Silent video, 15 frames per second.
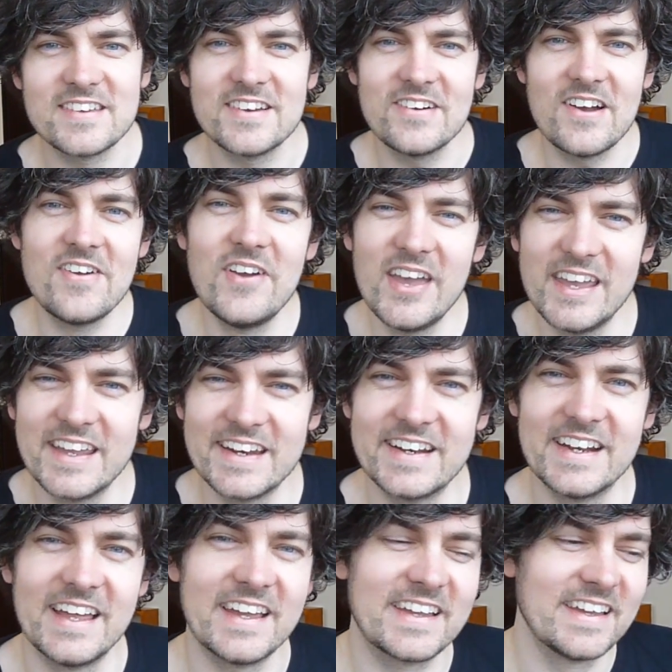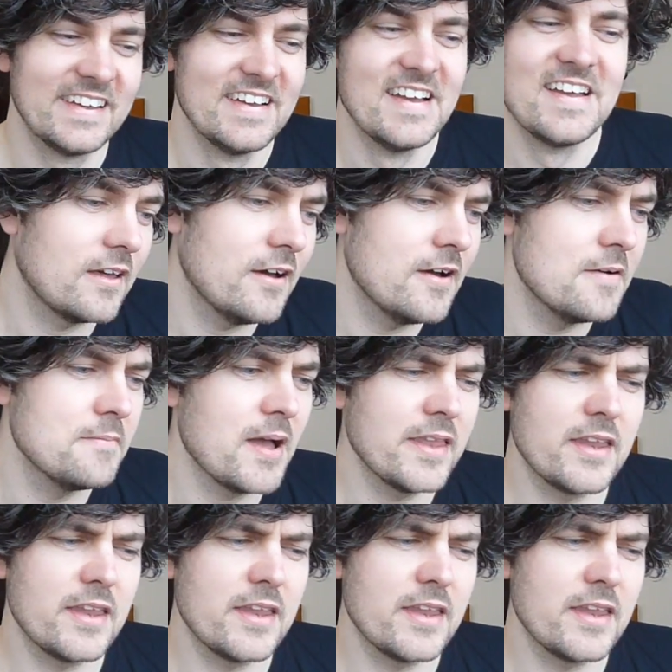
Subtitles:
you know what I mean?